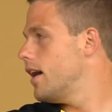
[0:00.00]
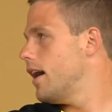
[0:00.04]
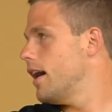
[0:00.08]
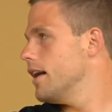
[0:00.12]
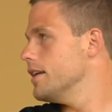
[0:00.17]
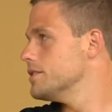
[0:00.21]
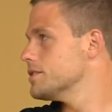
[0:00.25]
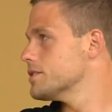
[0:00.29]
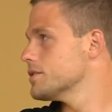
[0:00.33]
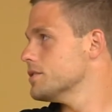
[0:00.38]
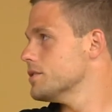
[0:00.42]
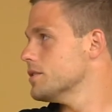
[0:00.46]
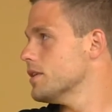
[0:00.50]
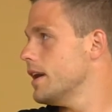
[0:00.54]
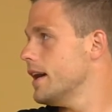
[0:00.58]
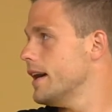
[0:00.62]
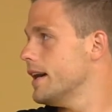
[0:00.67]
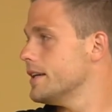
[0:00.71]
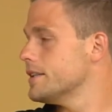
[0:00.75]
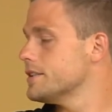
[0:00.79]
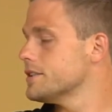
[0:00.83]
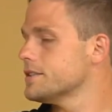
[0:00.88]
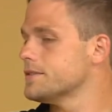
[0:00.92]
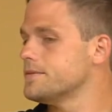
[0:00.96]
a high school
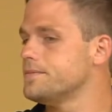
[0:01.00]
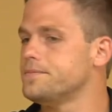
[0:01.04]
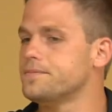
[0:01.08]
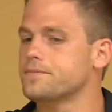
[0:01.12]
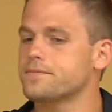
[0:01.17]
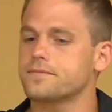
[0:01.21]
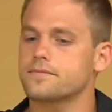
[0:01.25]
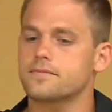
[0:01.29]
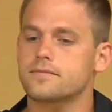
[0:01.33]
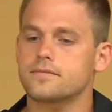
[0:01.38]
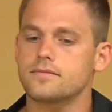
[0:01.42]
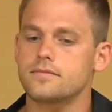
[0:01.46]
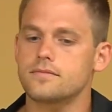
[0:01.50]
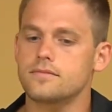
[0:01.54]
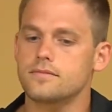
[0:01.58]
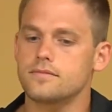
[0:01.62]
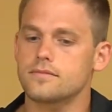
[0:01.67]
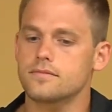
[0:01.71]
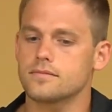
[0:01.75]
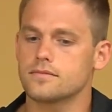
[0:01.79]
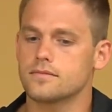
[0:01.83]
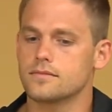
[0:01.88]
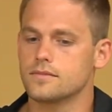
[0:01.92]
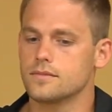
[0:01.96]
hash.
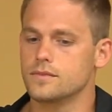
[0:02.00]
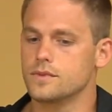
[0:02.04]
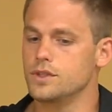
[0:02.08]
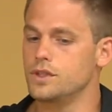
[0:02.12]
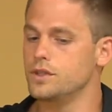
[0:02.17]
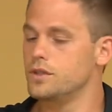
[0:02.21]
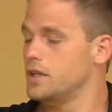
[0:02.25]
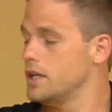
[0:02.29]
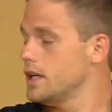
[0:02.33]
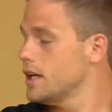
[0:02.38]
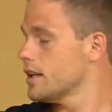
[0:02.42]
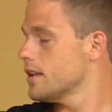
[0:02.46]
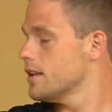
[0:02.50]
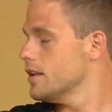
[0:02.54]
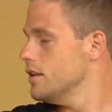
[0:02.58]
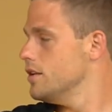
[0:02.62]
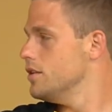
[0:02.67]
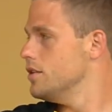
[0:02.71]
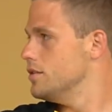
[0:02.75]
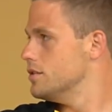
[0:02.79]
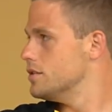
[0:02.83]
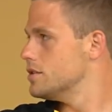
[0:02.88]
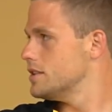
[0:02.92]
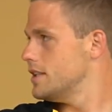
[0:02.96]
You kick,
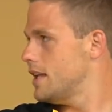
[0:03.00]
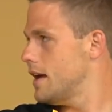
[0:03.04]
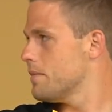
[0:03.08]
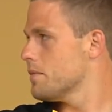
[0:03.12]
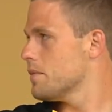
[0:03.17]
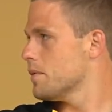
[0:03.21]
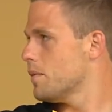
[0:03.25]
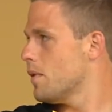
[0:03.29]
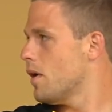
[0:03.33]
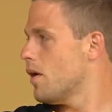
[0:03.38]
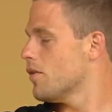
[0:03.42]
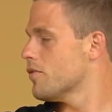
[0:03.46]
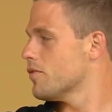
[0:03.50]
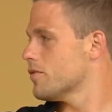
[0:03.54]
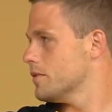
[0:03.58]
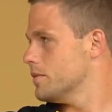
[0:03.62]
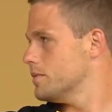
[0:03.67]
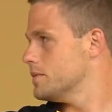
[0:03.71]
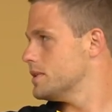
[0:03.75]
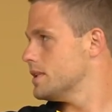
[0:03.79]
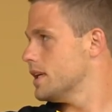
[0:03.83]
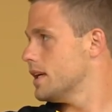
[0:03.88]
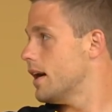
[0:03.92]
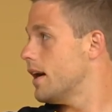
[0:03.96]
you snap the ball
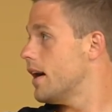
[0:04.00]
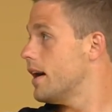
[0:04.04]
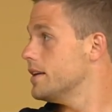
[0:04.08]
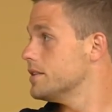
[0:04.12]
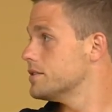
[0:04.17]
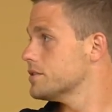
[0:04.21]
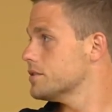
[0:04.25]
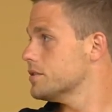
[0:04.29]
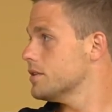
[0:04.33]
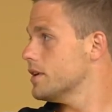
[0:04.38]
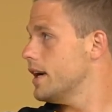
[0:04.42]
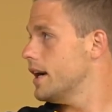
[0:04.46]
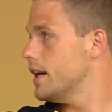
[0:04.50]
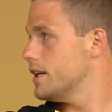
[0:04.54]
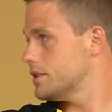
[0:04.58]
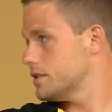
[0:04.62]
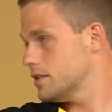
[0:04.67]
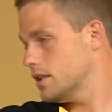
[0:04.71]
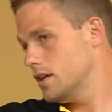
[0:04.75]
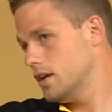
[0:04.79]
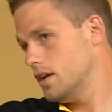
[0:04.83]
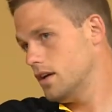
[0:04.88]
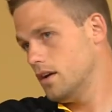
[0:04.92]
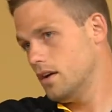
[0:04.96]
from, say, a high school
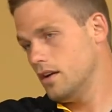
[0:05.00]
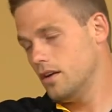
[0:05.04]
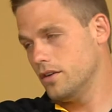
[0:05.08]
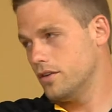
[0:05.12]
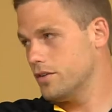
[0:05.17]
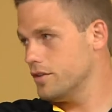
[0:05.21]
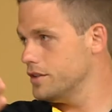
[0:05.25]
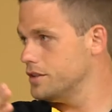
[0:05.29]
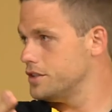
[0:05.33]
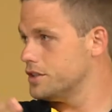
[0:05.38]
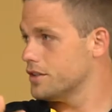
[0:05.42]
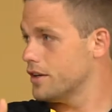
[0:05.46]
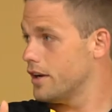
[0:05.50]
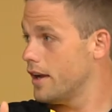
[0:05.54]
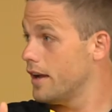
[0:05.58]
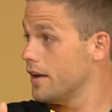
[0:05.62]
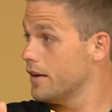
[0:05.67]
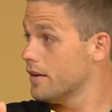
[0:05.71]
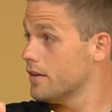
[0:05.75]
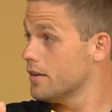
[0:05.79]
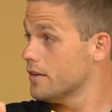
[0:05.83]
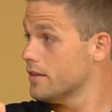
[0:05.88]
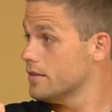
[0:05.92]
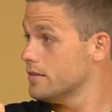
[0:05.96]
hash, increase your
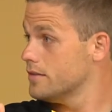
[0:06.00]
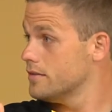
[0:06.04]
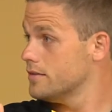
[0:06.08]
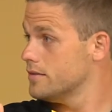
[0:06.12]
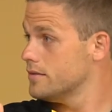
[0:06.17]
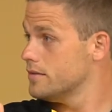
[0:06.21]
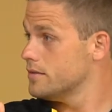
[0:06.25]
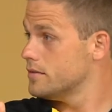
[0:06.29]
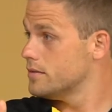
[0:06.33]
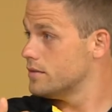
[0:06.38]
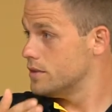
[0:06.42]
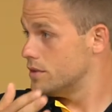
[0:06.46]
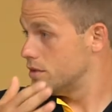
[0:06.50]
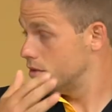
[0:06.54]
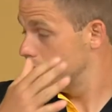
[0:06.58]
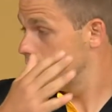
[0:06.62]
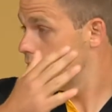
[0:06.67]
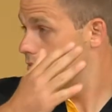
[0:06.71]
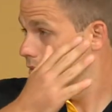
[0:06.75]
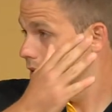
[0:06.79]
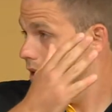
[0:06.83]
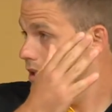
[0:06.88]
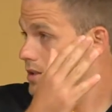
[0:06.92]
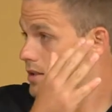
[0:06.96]
angle, which
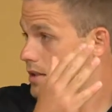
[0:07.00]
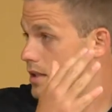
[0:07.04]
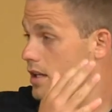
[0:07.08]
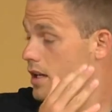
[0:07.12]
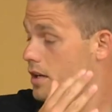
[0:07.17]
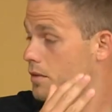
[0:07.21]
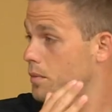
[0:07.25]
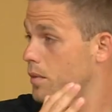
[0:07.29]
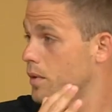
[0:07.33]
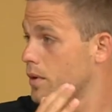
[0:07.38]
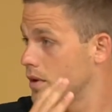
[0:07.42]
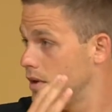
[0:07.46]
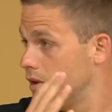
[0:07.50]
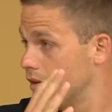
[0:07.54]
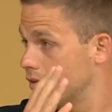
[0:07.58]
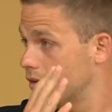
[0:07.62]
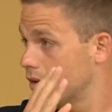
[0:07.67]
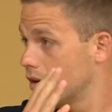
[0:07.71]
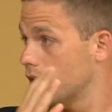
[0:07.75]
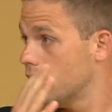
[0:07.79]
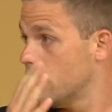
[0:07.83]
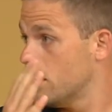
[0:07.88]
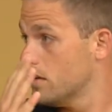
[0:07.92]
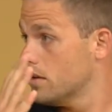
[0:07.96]
makes the kick more
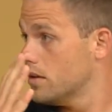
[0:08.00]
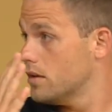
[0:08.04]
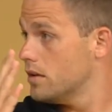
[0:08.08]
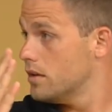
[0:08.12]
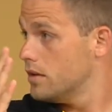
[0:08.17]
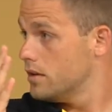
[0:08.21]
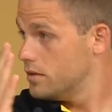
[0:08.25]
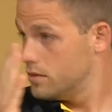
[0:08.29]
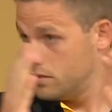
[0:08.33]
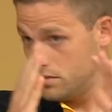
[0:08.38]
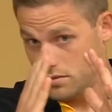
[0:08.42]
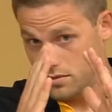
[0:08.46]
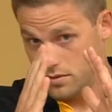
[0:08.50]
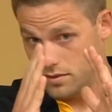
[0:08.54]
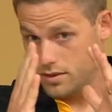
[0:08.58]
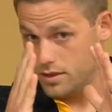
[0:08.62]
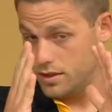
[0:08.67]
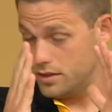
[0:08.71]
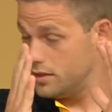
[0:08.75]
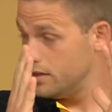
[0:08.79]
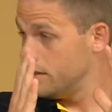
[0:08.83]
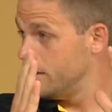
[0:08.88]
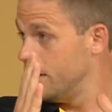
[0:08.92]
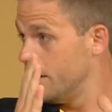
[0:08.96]
difficult,
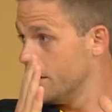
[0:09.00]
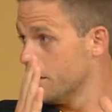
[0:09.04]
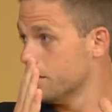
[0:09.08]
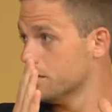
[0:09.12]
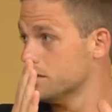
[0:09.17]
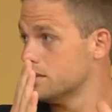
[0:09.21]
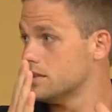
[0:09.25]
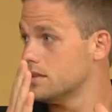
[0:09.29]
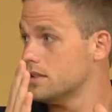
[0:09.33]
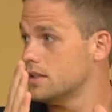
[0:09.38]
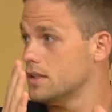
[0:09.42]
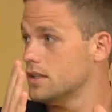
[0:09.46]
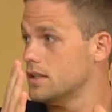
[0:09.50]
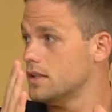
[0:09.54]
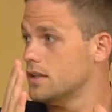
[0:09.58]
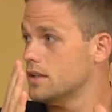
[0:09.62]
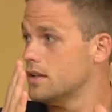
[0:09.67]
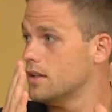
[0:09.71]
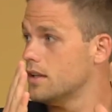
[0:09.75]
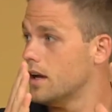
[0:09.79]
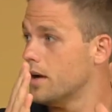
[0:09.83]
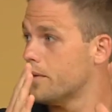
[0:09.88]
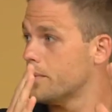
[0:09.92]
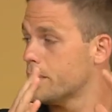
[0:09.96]
it narrows the,
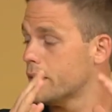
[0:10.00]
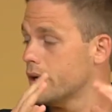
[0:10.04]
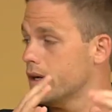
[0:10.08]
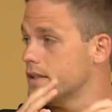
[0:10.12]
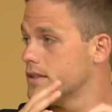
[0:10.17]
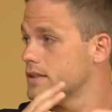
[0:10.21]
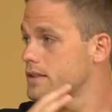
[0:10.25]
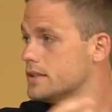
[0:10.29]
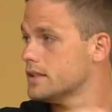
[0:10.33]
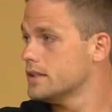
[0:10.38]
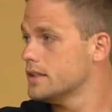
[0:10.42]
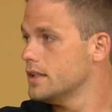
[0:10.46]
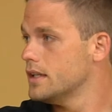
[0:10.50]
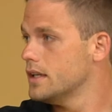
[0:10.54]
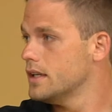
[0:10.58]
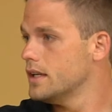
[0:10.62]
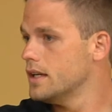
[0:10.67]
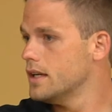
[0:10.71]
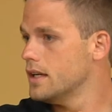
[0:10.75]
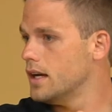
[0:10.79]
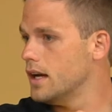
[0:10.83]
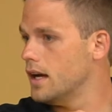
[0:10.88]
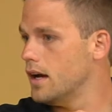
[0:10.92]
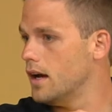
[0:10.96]
the uprights.
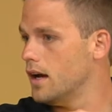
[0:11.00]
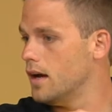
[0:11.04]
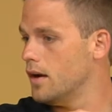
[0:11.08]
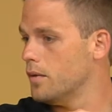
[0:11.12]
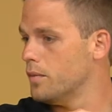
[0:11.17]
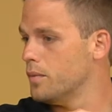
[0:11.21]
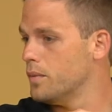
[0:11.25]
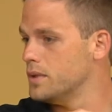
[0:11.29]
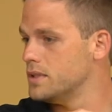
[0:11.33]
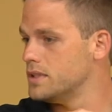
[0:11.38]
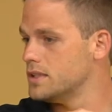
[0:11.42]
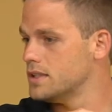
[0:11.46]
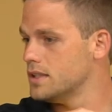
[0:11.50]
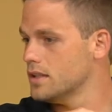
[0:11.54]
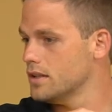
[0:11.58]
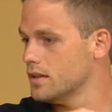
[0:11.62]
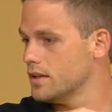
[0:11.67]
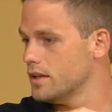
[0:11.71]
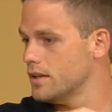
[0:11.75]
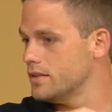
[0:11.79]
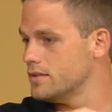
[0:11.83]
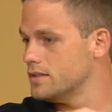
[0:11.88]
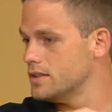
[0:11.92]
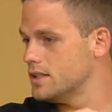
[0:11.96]
Uh, but still
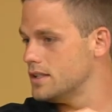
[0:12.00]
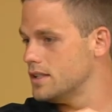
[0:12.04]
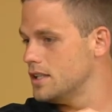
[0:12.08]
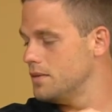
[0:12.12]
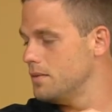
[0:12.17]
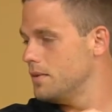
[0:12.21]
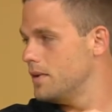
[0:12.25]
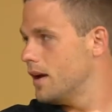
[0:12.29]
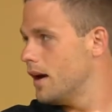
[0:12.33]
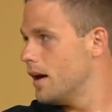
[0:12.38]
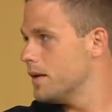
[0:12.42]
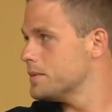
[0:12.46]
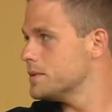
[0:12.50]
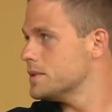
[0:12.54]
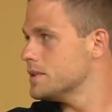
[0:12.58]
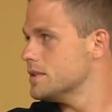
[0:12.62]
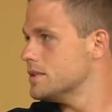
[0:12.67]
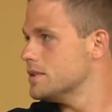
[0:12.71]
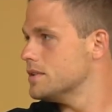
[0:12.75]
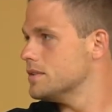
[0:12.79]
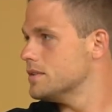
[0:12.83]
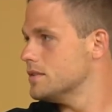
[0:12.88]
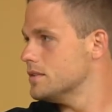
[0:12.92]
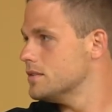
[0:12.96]
gives the team the option
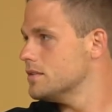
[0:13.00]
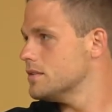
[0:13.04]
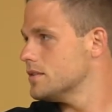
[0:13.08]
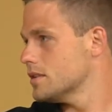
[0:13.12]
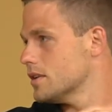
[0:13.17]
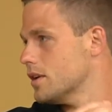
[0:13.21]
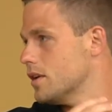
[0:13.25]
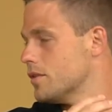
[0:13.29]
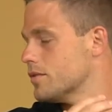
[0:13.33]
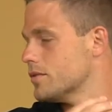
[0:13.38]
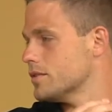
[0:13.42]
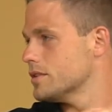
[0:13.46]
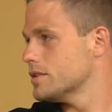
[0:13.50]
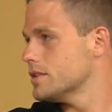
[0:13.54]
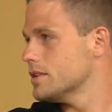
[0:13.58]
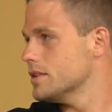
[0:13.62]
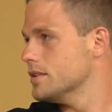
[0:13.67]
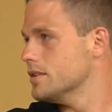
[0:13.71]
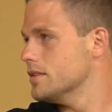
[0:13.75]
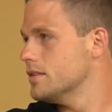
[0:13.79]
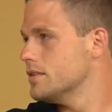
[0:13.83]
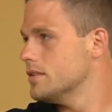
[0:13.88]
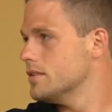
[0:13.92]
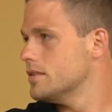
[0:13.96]
to, to go for
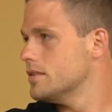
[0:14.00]
two.